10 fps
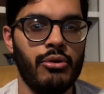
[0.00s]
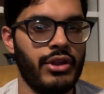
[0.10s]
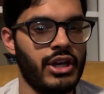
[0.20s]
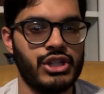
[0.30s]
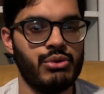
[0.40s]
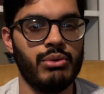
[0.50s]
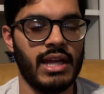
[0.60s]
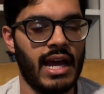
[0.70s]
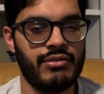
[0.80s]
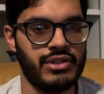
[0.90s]
things you really
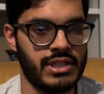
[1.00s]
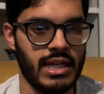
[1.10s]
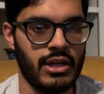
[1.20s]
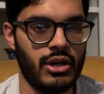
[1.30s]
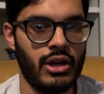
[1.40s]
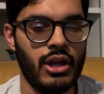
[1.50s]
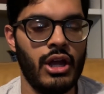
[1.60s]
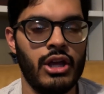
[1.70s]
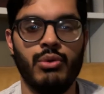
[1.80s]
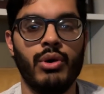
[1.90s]
have to say here.
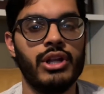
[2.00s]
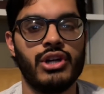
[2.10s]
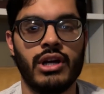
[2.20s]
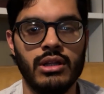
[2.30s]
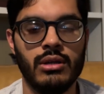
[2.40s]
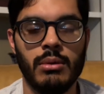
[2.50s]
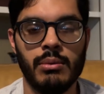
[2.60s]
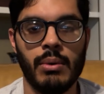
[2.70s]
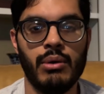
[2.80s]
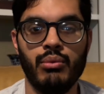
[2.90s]
You want to talk a little bit
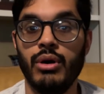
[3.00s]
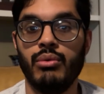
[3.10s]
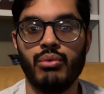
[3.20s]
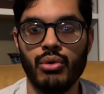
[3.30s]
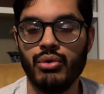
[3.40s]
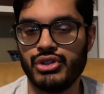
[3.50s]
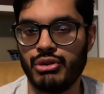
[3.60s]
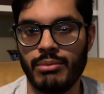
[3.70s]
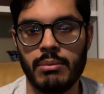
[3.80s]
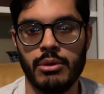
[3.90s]
about what roles you
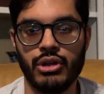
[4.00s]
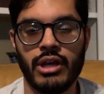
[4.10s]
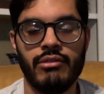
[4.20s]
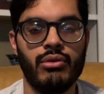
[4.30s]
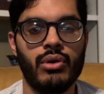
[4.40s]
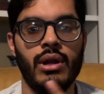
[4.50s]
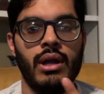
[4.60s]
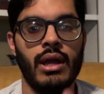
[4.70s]
might be looking for